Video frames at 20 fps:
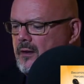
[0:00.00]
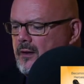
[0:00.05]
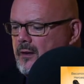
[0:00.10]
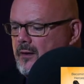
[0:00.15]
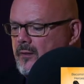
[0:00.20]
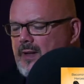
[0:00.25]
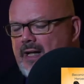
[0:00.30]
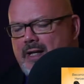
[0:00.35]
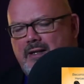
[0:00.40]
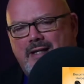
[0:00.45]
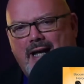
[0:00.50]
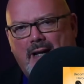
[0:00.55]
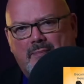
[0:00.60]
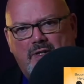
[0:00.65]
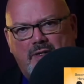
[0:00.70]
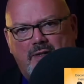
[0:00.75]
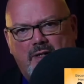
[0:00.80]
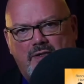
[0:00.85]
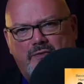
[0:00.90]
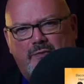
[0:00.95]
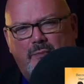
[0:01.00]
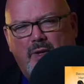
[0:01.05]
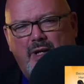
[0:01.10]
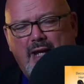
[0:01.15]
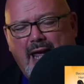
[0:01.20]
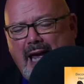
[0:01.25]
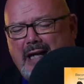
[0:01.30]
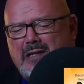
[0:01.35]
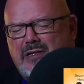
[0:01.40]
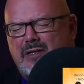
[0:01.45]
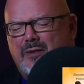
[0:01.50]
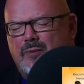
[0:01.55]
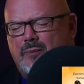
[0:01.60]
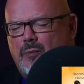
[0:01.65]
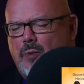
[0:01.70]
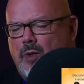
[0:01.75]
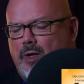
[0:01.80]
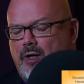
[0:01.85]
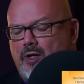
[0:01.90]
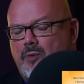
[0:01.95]
really adapted this from an
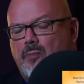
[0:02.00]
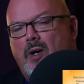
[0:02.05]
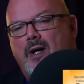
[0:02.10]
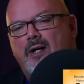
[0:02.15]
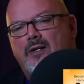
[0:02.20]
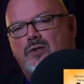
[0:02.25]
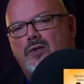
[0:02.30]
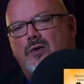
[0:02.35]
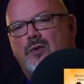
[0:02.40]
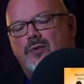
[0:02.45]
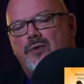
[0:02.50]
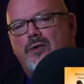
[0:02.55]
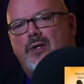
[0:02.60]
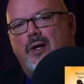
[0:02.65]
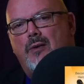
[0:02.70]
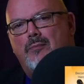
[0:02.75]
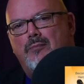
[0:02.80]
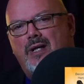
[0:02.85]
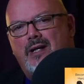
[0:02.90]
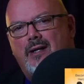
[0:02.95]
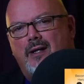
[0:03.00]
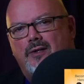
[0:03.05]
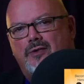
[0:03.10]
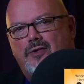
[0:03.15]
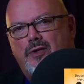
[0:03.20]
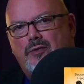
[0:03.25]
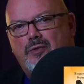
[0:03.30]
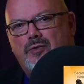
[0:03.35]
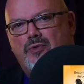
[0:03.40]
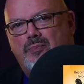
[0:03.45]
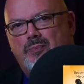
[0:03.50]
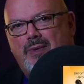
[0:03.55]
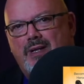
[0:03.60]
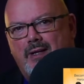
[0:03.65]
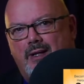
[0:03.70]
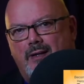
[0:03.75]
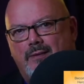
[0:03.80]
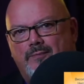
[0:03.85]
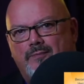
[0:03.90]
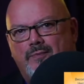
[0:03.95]
excellent work by Donald
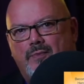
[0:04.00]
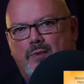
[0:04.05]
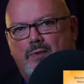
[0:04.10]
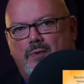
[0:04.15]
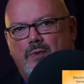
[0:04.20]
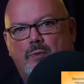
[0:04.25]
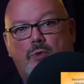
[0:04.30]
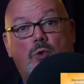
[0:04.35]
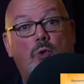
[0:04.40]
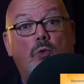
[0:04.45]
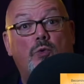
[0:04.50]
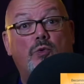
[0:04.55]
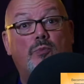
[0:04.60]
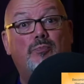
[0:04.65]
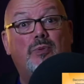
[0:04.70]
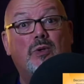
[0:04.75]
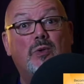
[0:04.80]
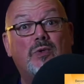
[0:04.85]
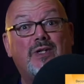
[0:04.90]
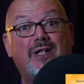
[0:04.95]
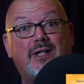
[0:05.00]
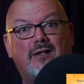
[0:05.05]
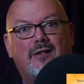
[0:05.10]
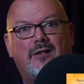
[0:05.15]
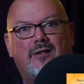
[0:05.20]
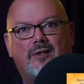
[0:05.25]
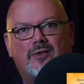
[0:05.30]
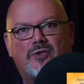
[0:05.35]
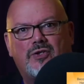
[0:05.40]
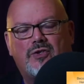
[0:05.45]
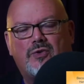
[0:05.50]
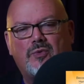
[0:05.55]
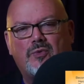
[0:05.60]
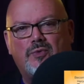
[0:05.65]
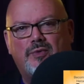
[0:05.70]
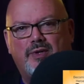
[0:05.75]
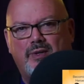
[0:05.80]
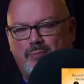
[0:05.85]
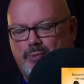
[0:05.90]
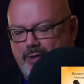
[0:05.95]
Miller, called Building a
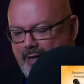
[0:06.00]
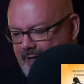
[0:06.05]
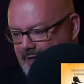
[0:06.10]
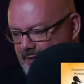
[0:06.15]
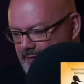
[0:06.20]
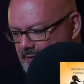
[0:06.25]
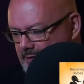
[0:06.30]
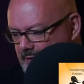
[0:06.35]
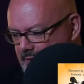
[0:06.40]
Storybrand.